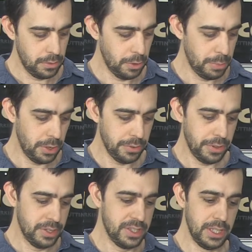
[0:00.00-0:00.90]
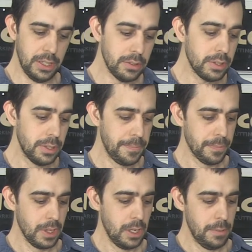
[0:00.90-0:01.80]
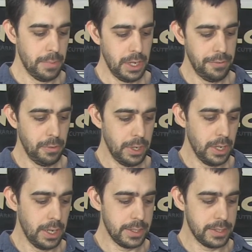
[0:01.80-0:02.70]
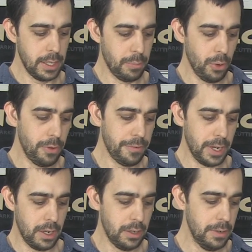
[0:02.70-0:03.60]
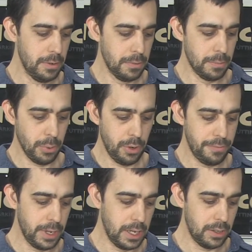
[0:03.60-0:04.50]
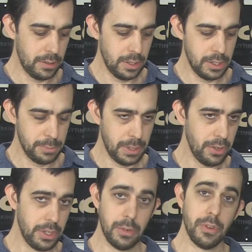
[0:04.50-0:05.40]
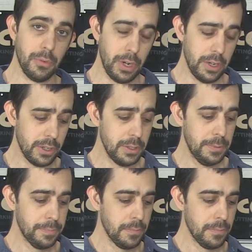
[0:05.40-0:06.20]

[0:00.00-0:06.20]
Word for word: They're both sealed, but if you want to, let's say, a profile, profile is better done with a router,